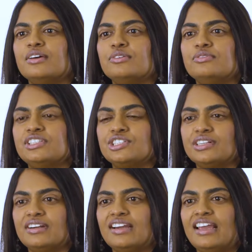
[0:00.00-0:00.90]
which
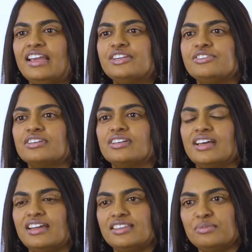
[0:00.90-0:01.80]
are atrial
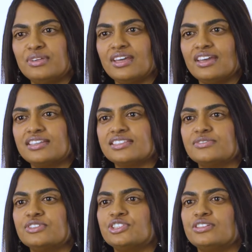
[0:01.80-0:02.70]
arrhythmias,
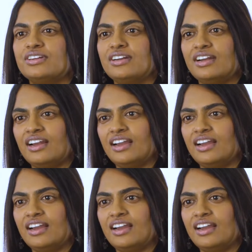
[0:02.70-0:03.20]
which are